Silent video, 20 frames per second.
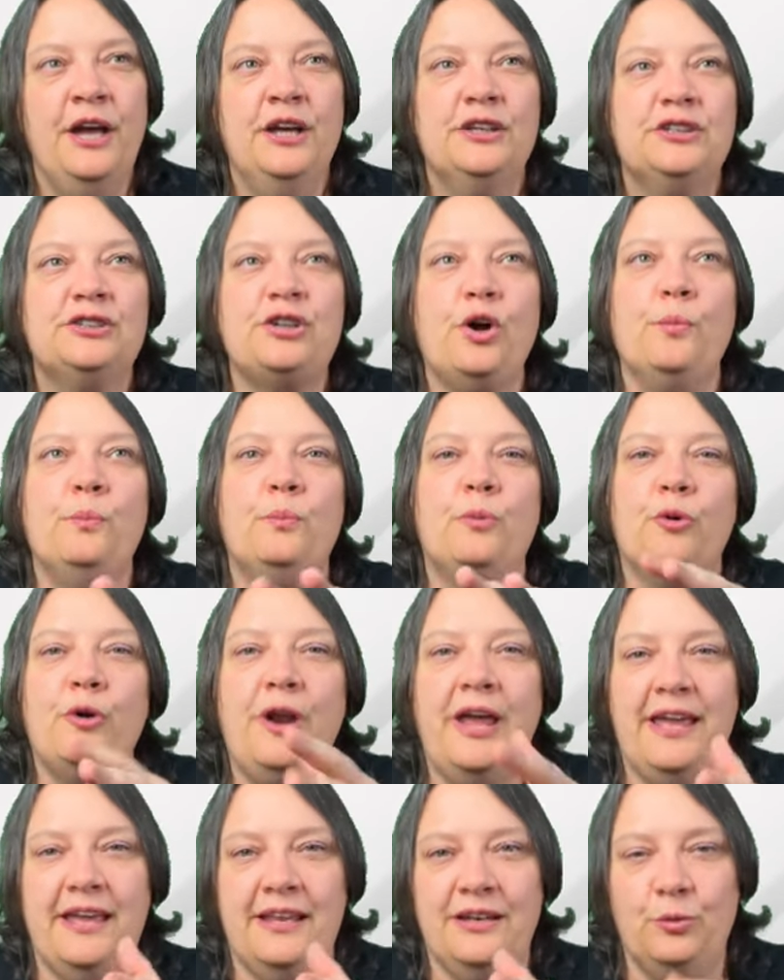So
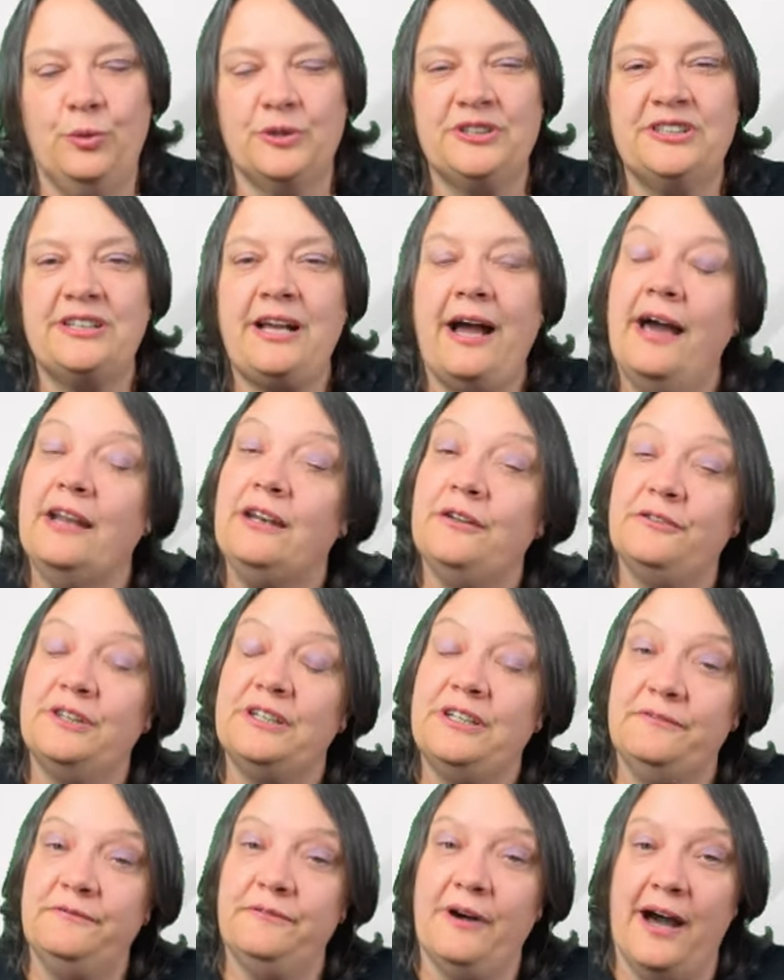bread was kind of the
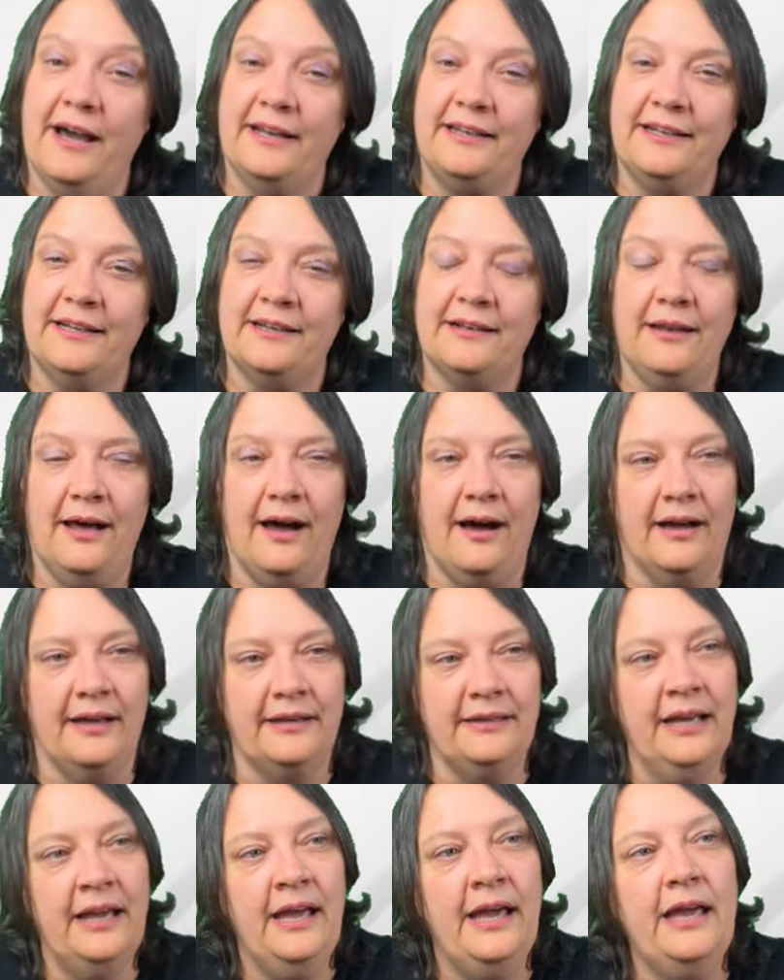dividing line.